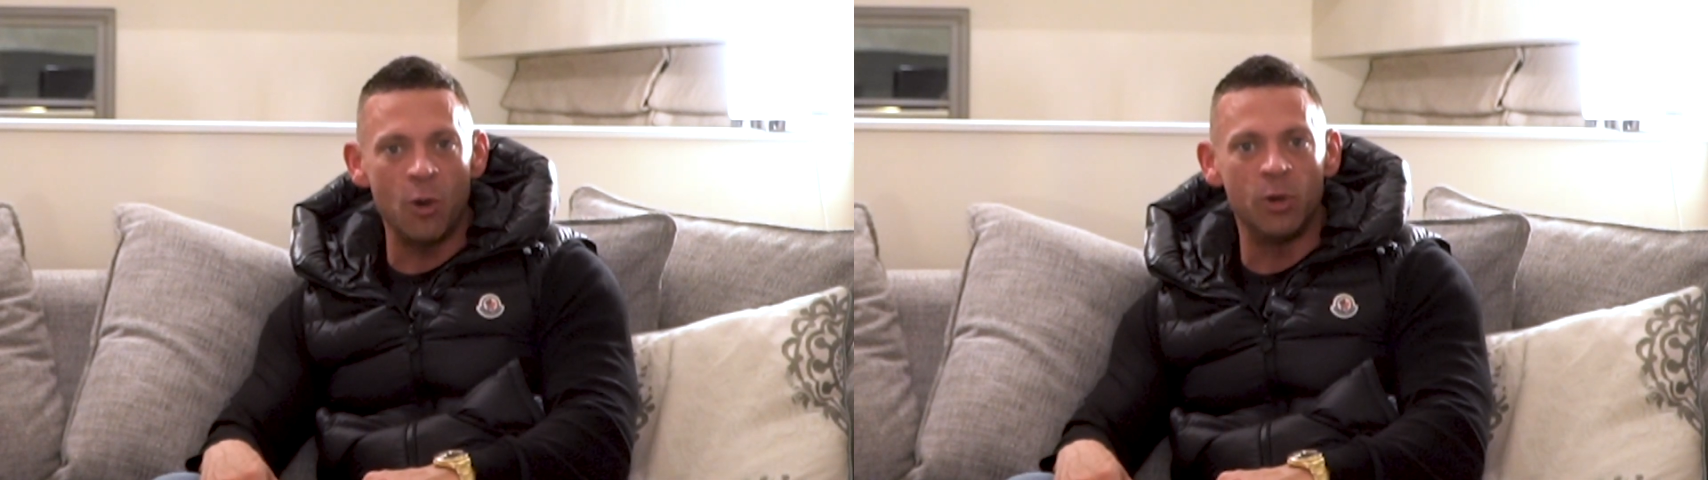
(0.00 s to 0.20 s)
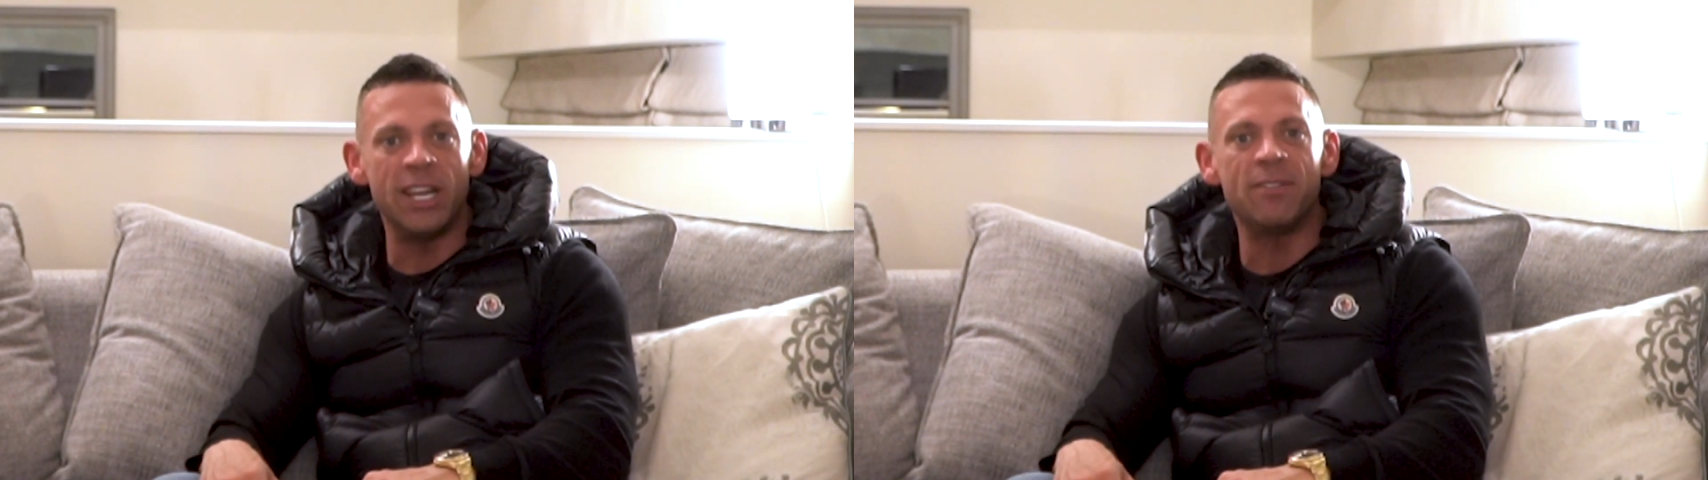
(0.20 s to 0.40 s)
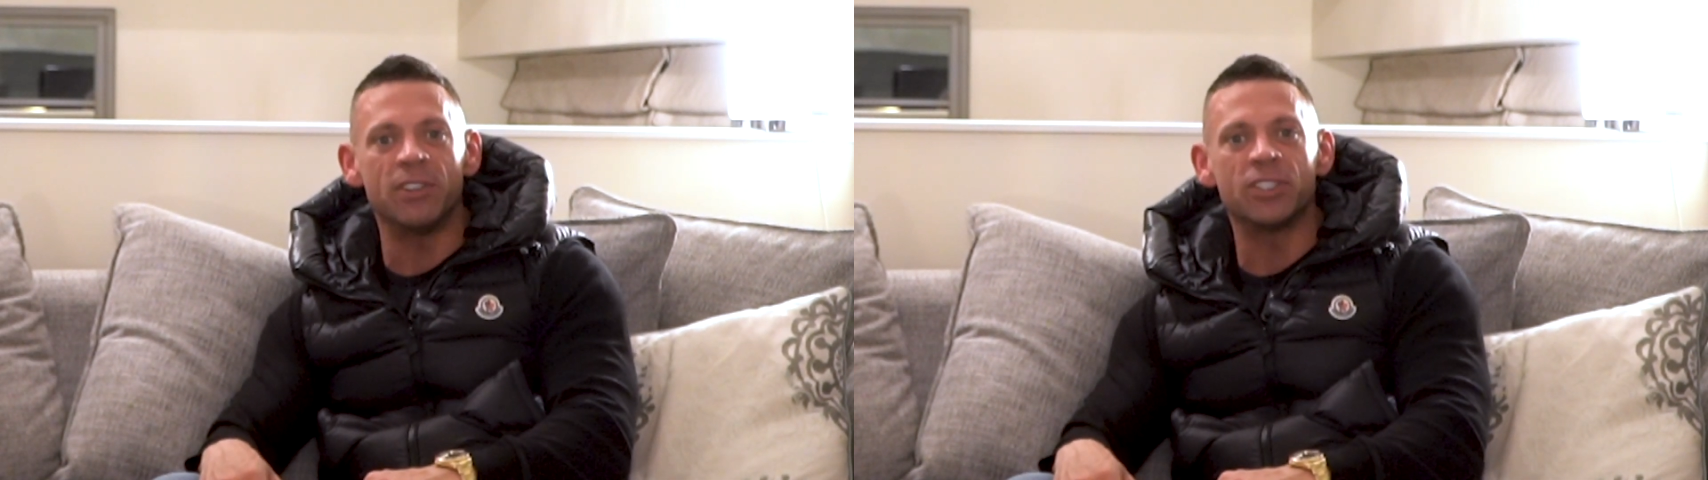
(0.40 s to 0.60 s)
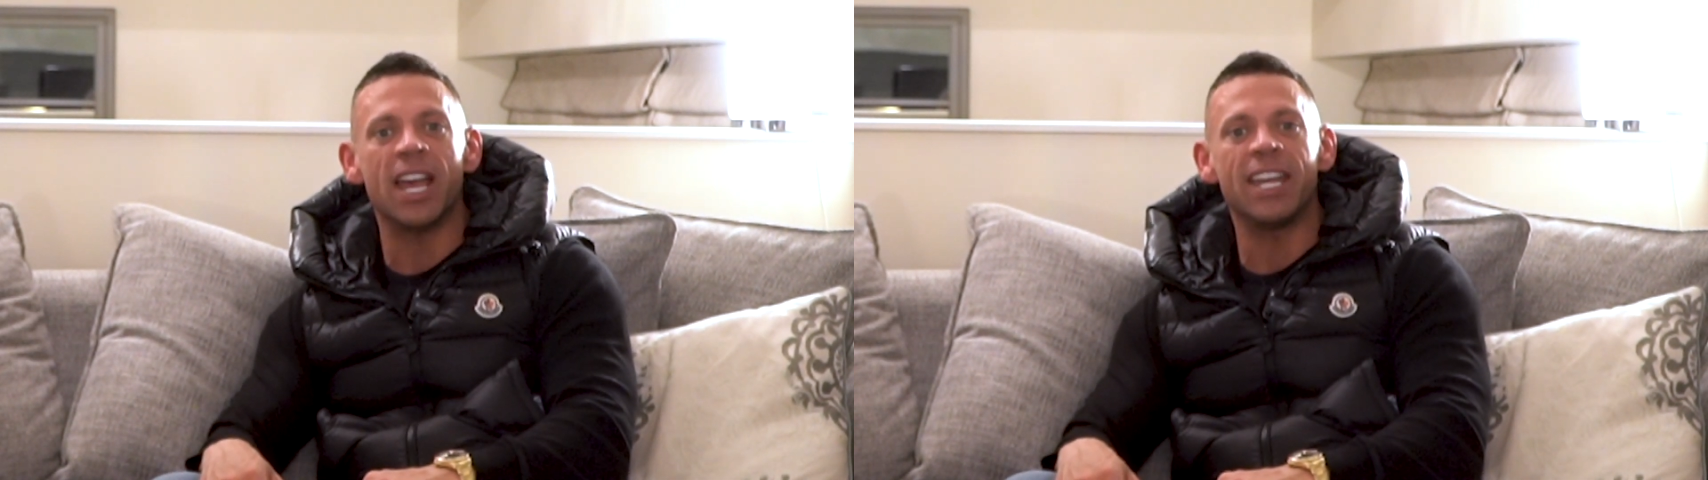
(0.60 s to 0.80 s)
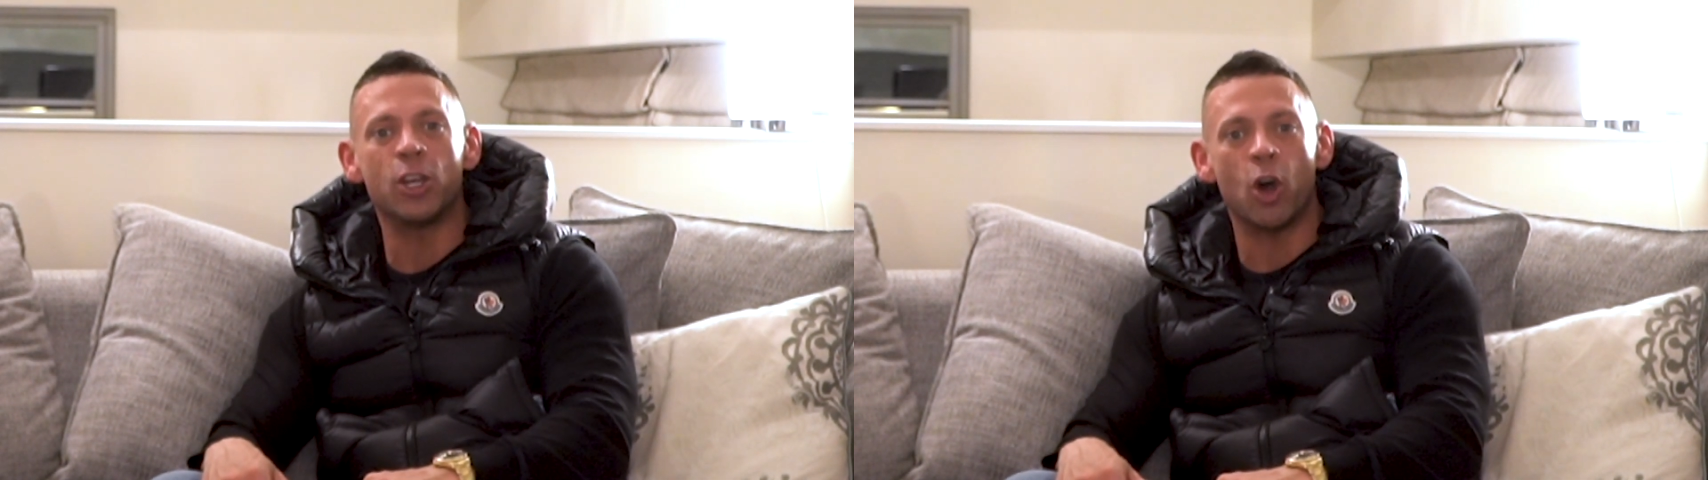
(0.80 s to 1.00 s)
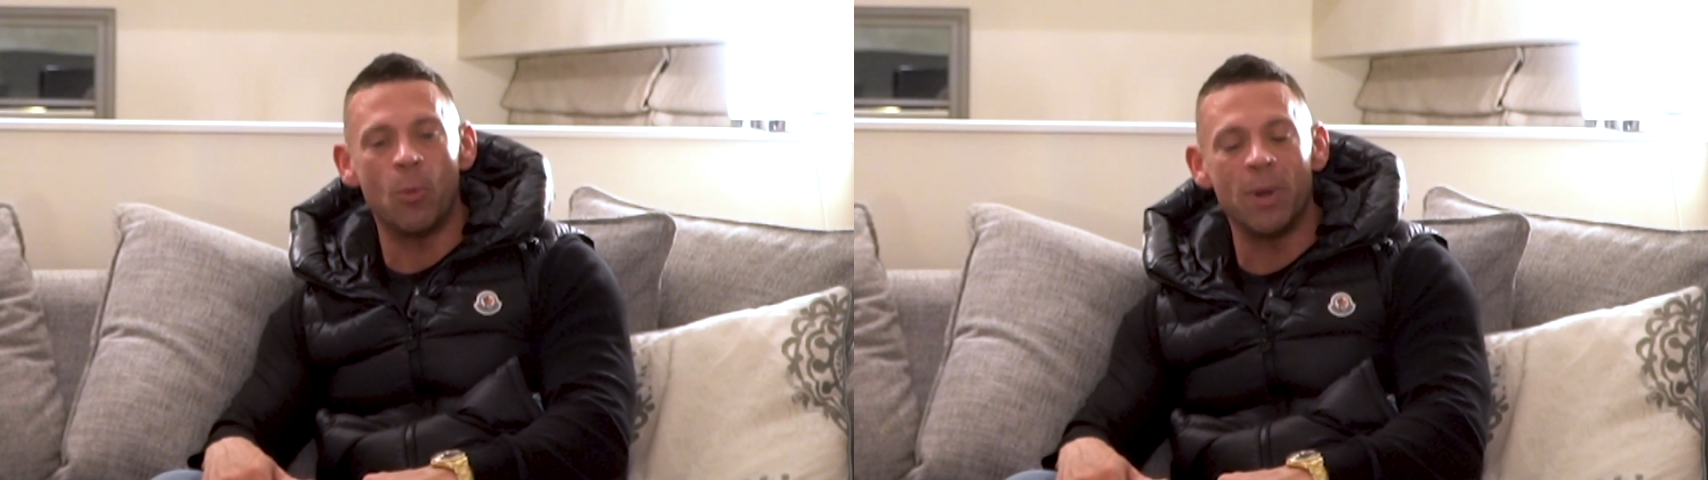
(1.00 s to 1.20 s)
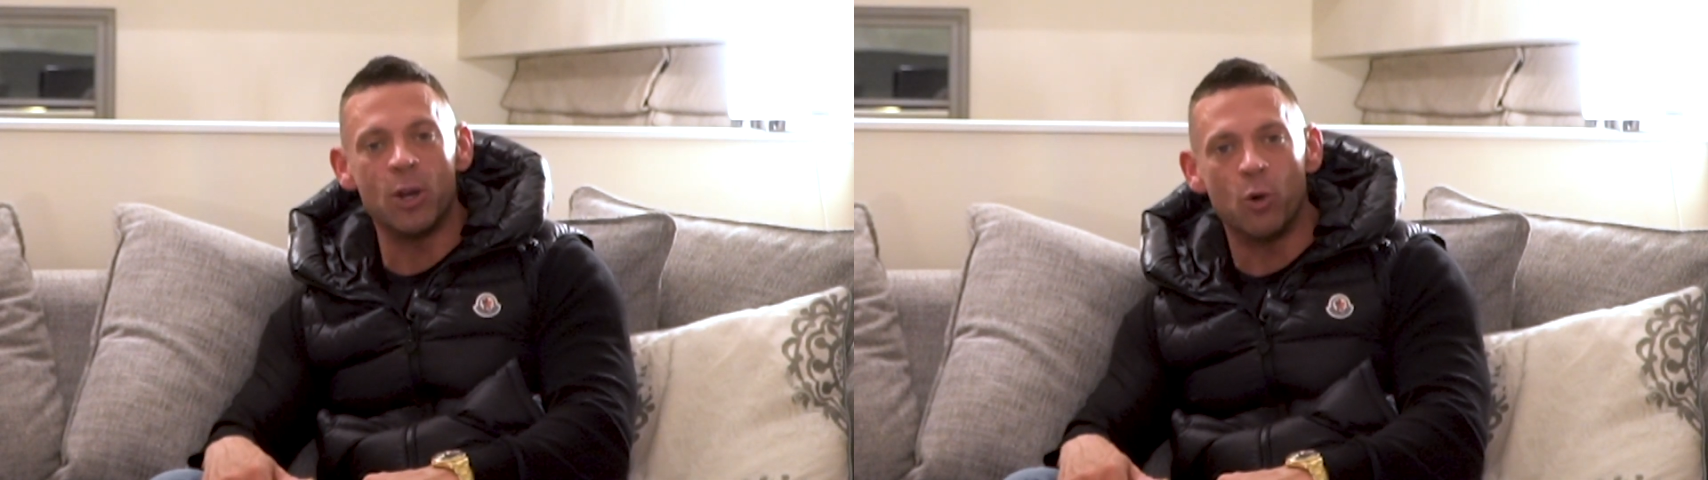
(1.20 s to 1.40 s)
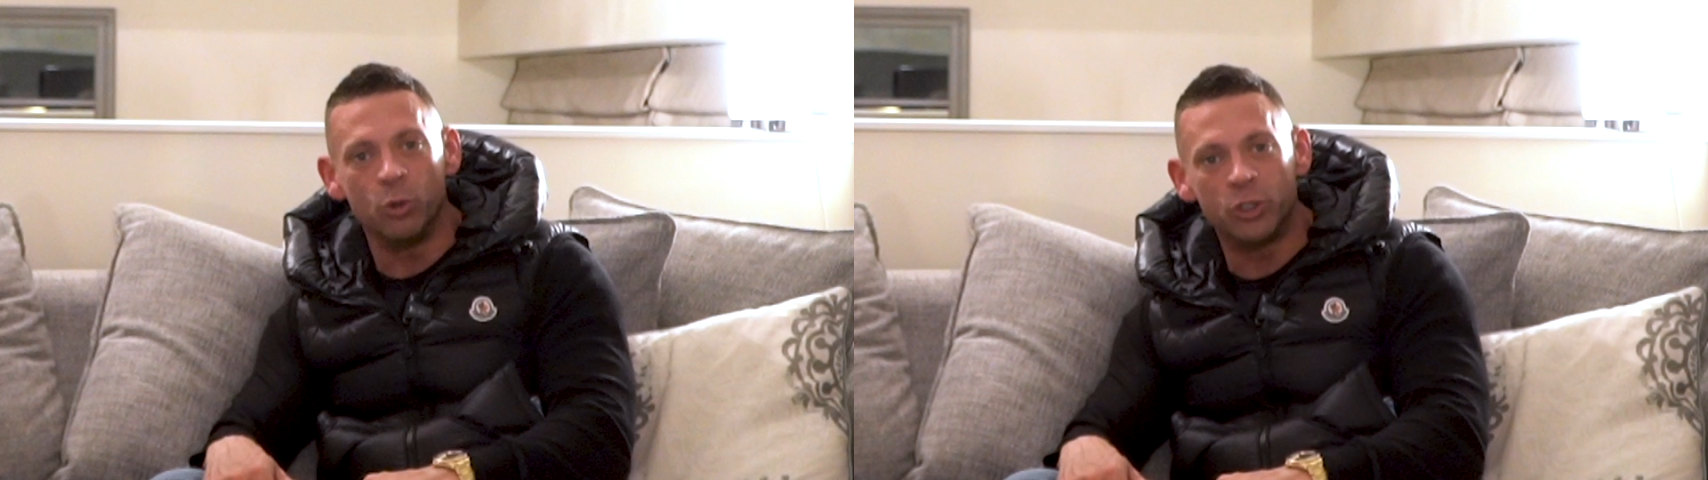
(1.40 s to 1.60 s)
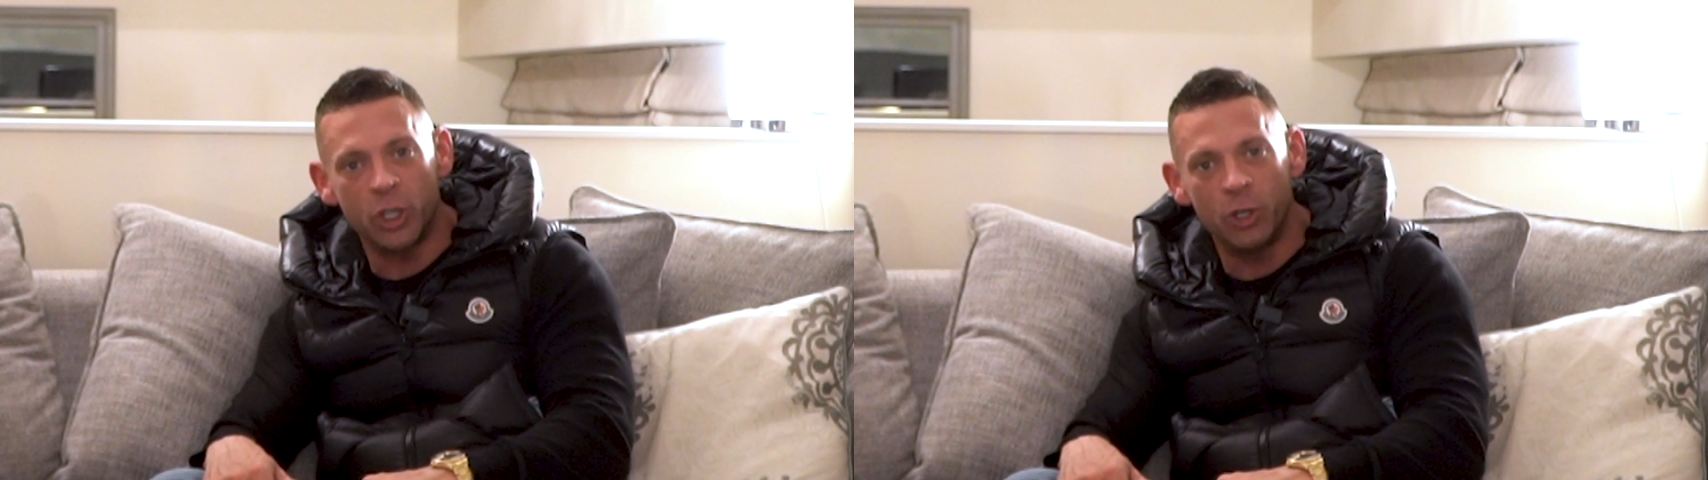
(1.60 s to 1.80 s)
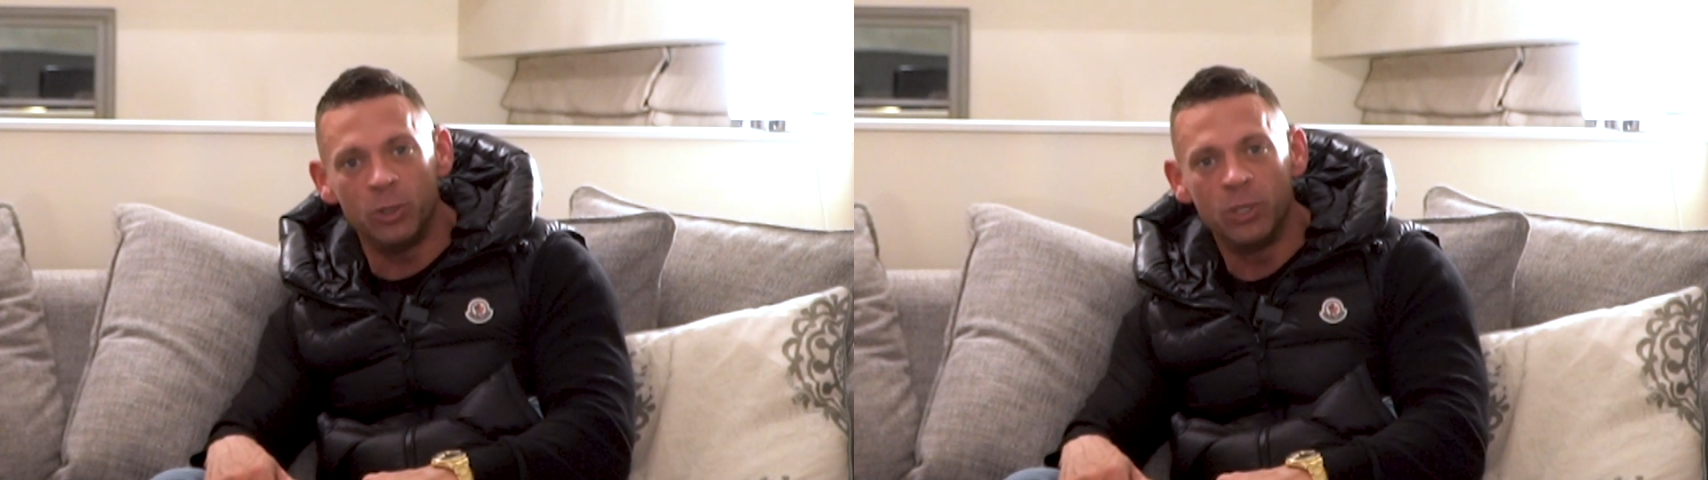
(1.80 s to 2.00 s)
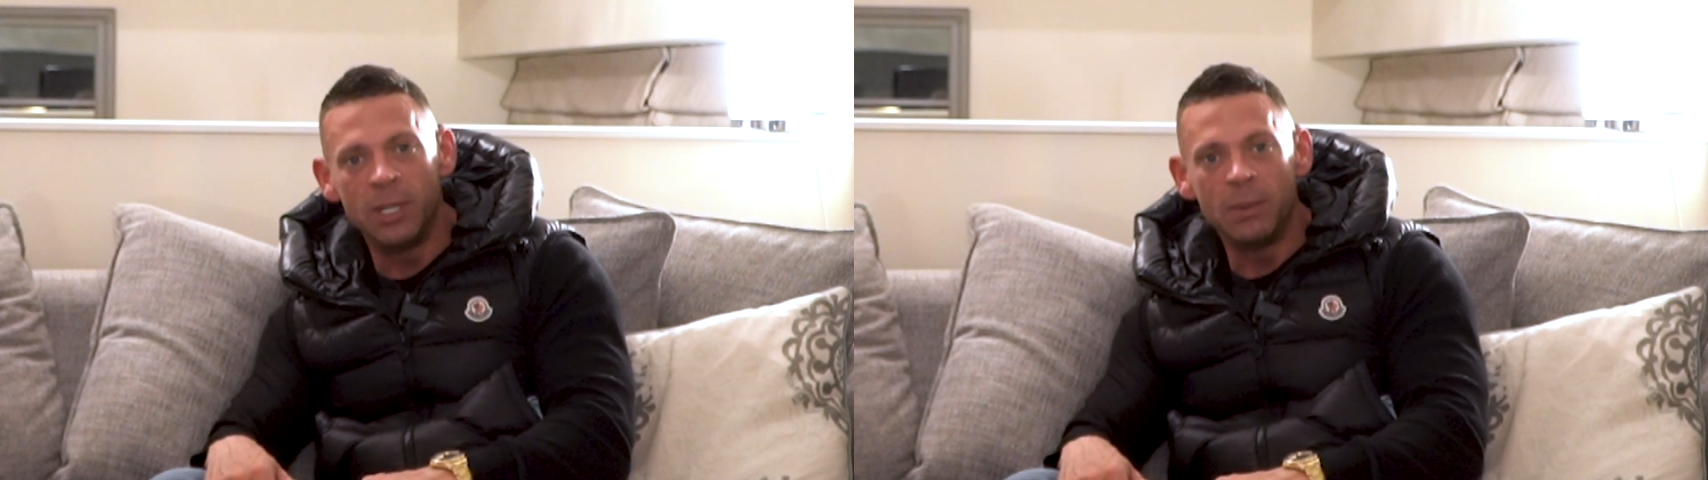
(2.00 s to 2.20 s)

Leave us a comment or two,